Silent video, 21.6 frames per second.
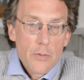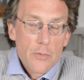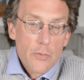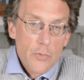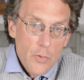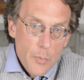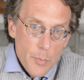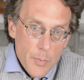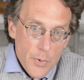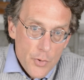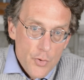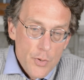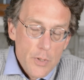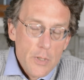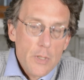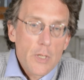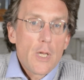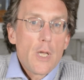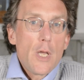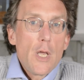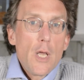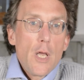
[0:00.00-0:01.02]
submission,
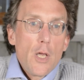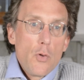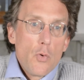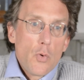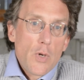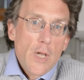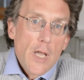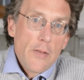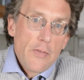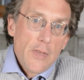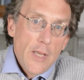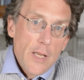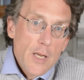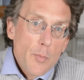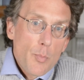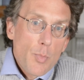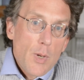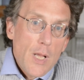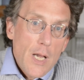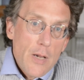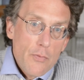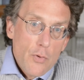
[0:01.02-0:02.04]
you can then
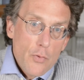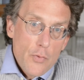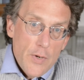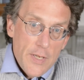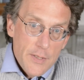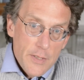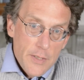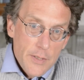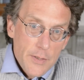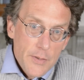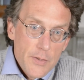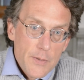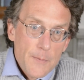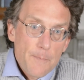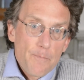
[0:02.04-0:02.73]
apply for residence.